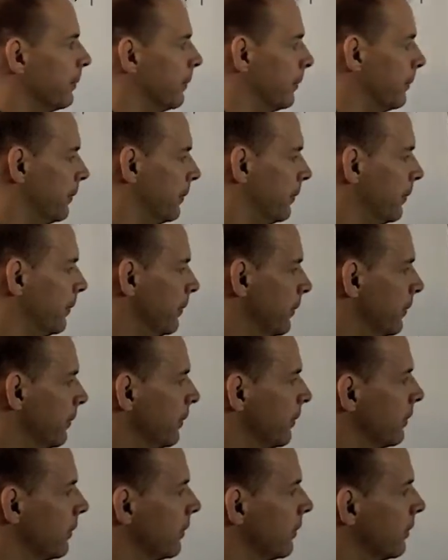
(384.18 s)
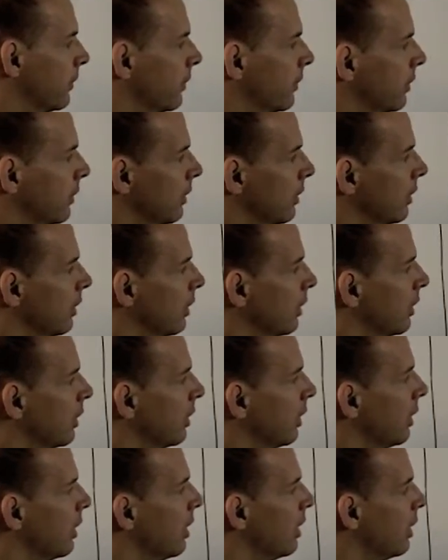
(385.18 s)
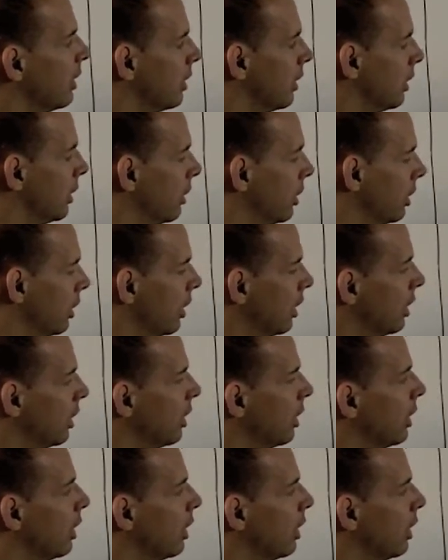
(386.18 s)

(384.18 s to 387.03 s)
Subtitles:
No one is speaking in this clip.